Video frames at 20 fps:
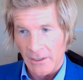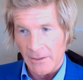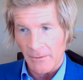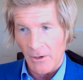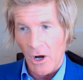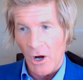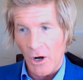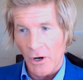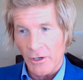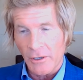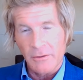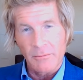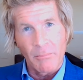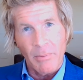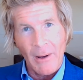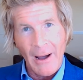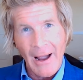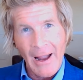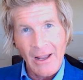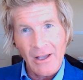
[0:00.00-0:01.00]
hardened
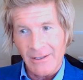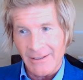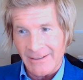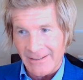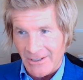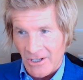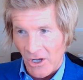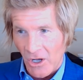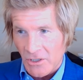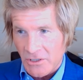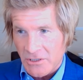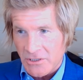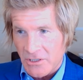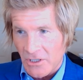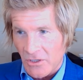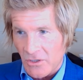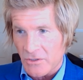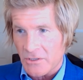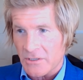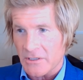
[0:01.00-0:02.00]
bile and
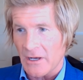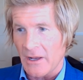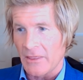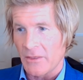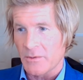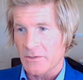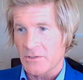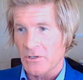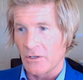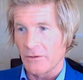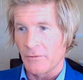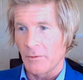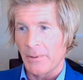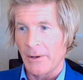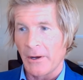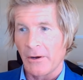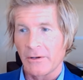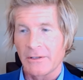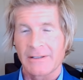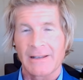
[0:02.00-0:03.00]
gallstones, and the result of
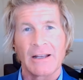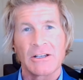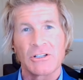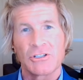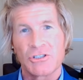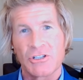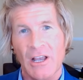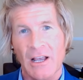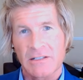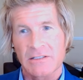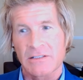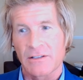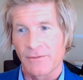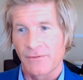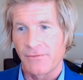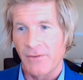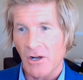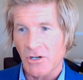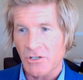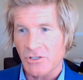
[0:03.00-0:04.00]
impaired digestive
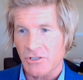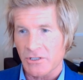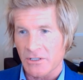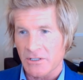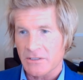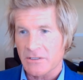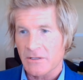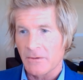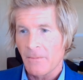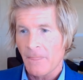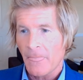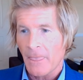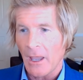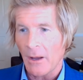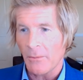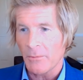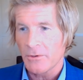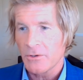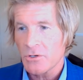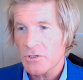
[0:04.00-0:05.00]
functions,
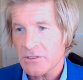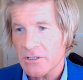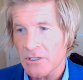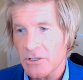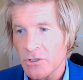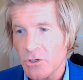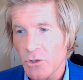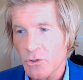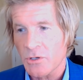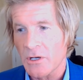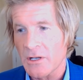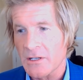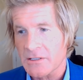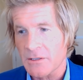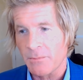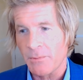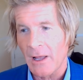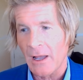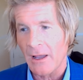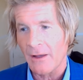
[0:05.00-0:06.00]
and reduce the nutrient
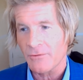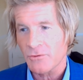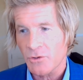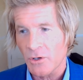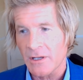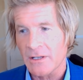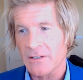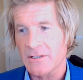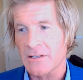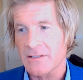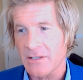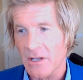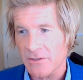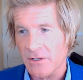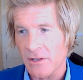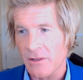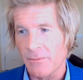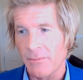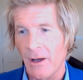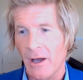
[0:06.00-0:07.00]
supply of trillions of cells
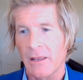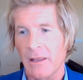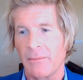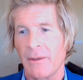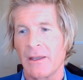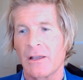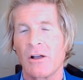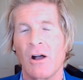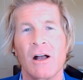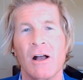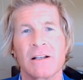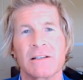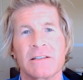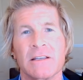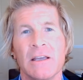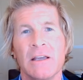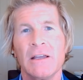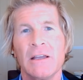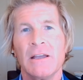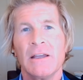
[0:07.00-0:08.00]
in the body, may cause
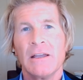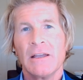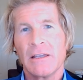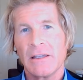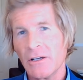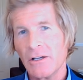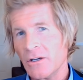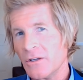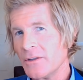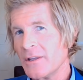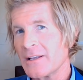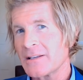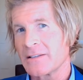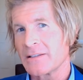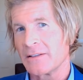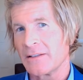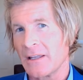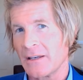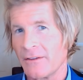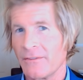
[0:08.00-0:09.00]
illness
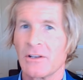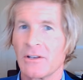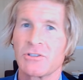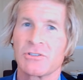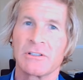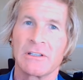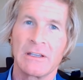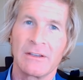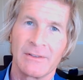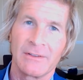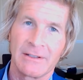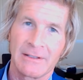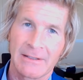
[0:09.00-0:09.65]
and then eventually even